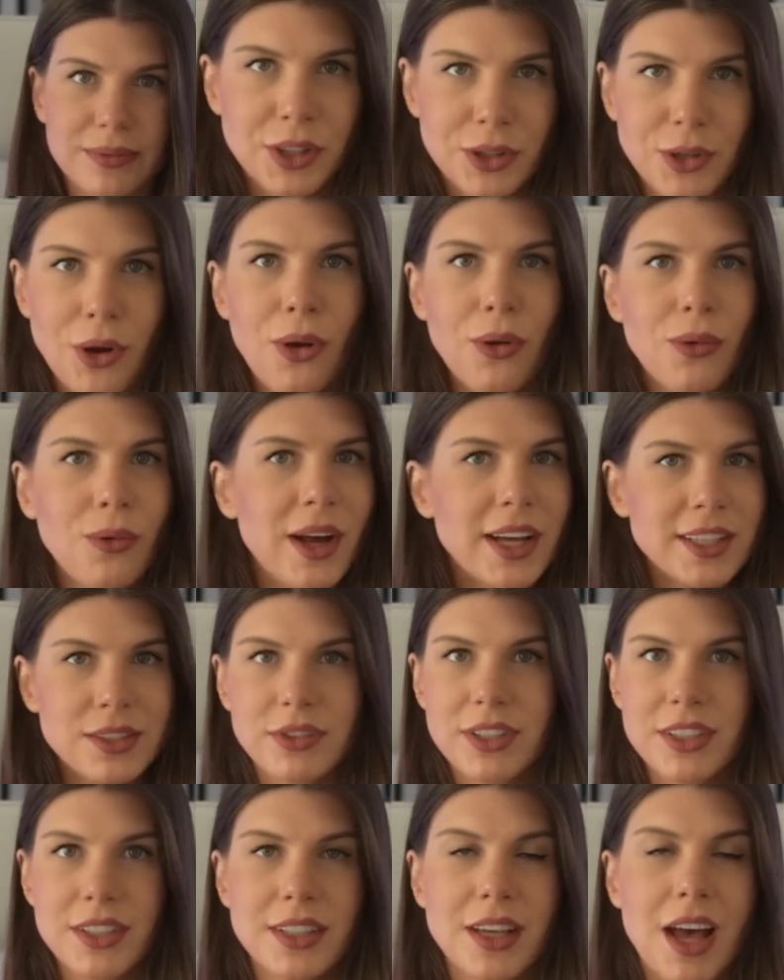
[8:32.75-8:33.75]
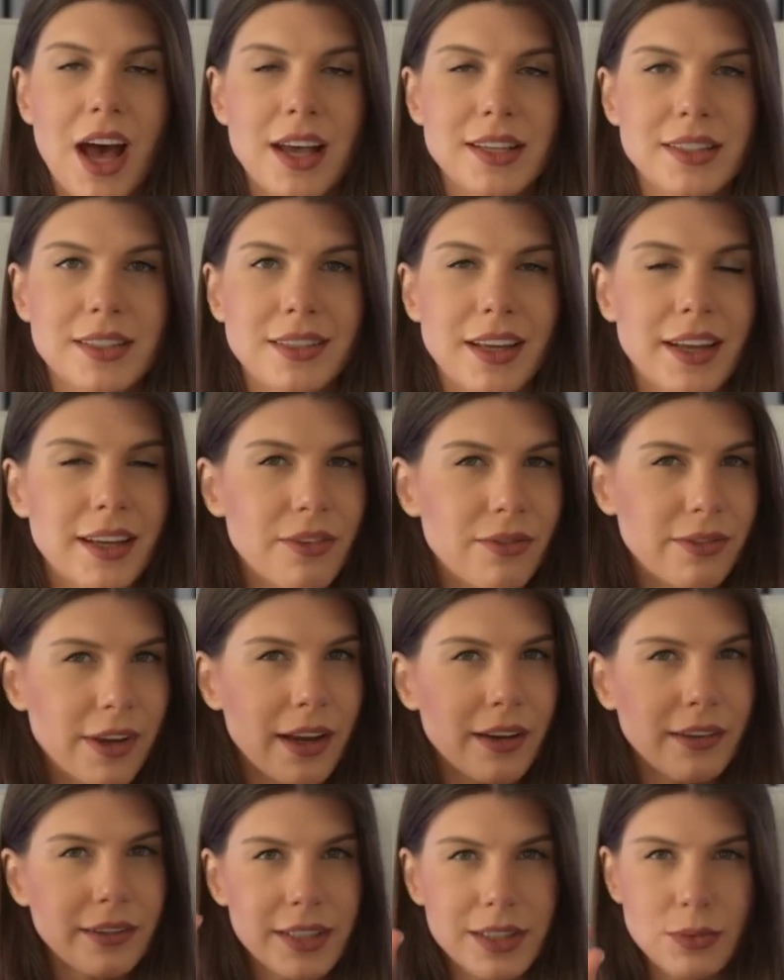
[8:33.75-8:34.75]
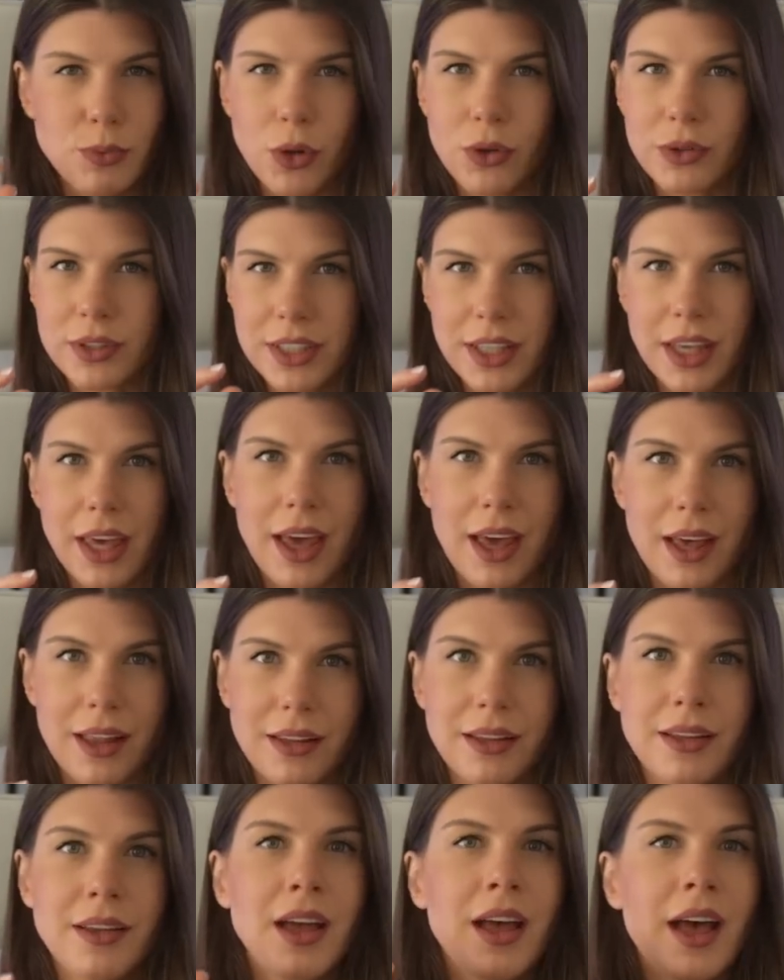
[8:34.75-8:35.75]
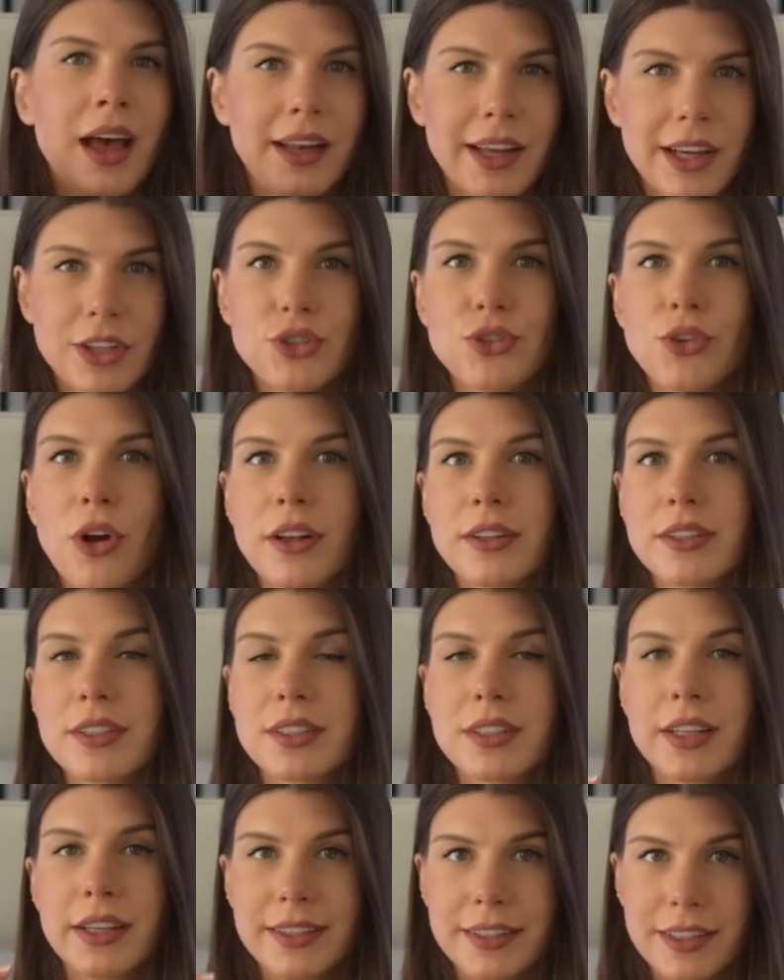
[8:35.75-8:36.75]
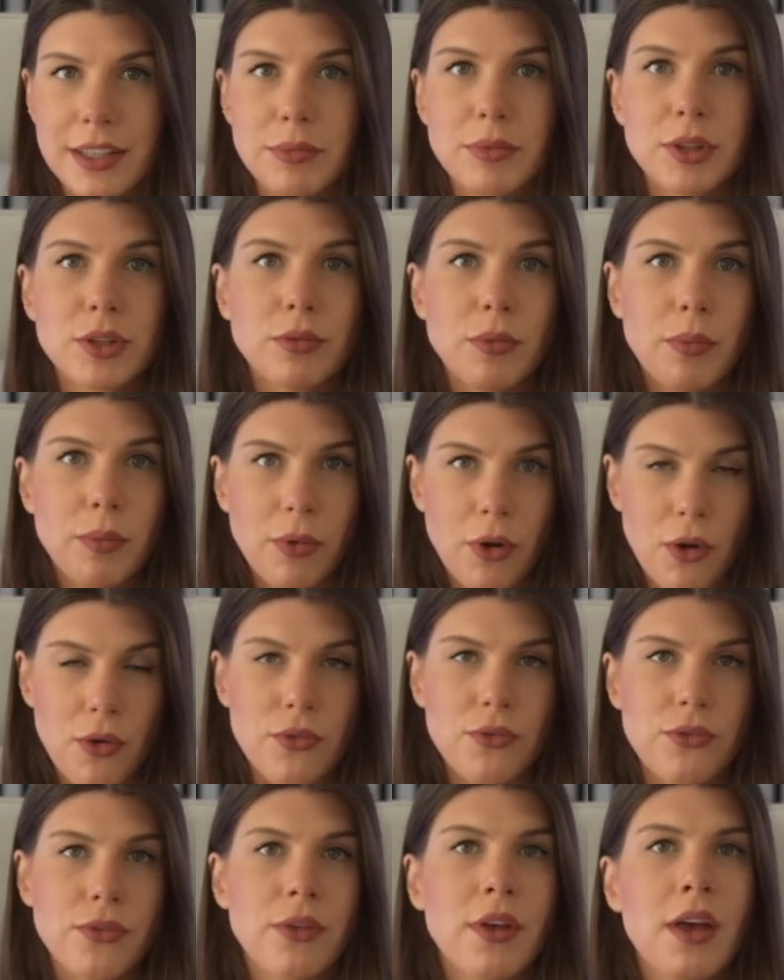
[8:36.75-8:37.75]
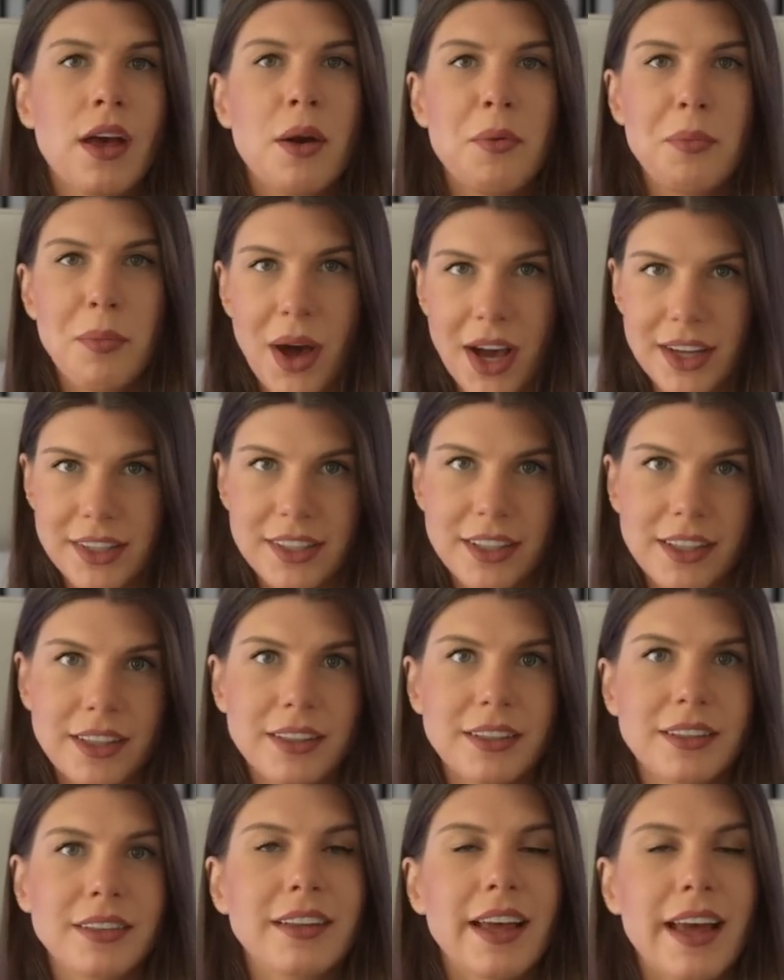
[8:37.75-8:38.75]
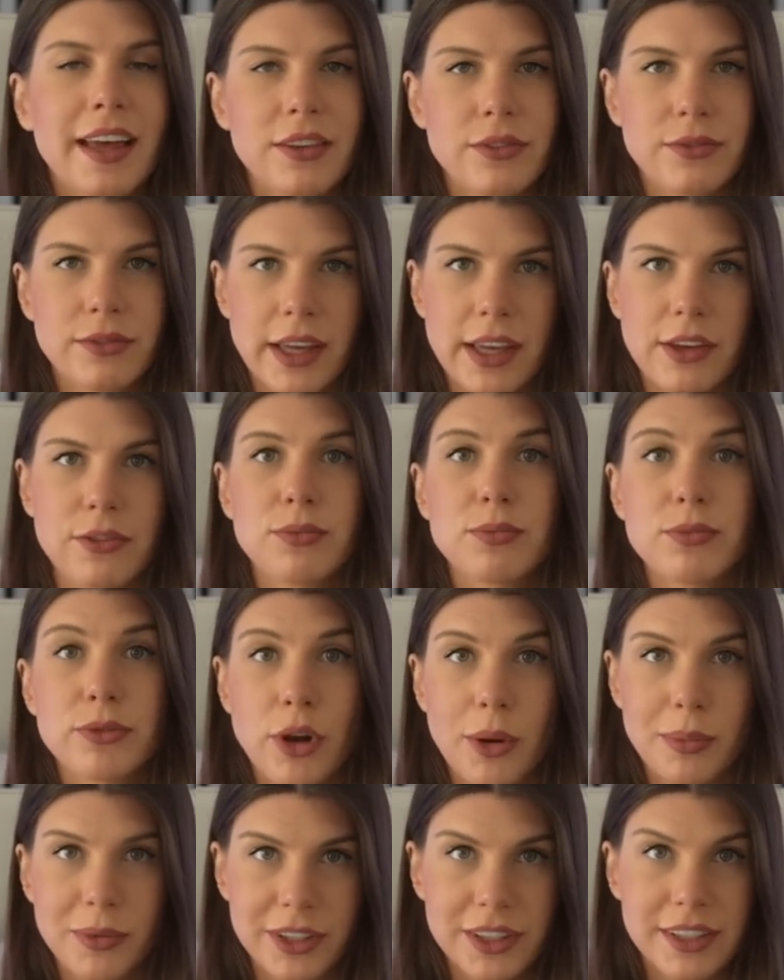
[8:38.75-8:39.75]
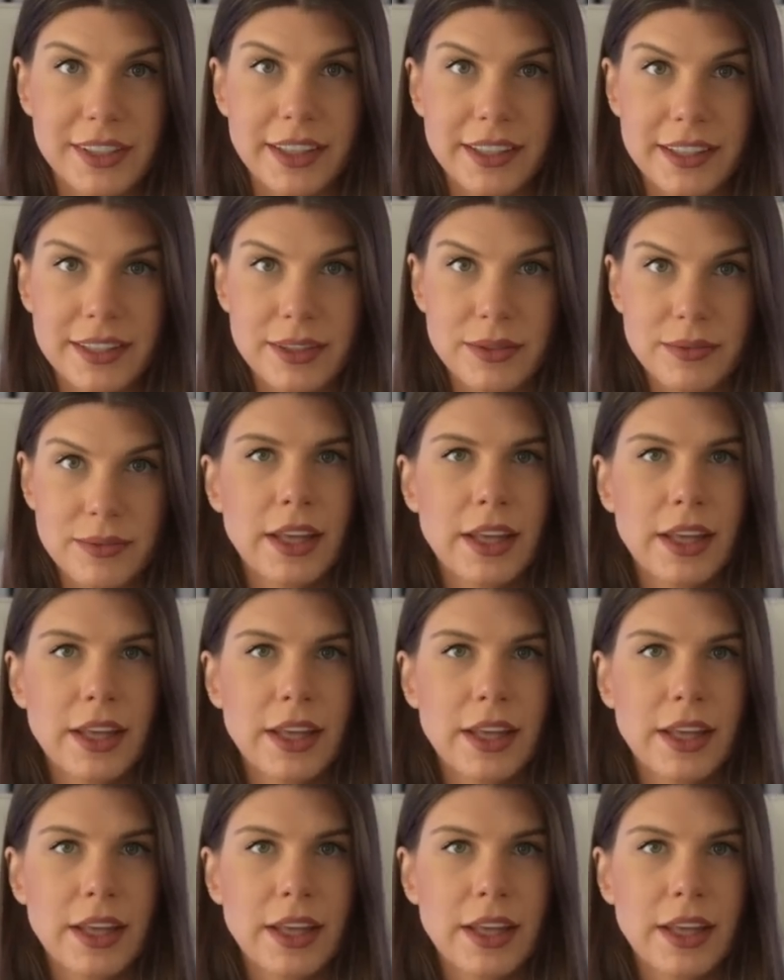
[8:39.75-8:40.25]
You know, as we discussed, on a very small scale, electrons exhibit both particle and wave properties.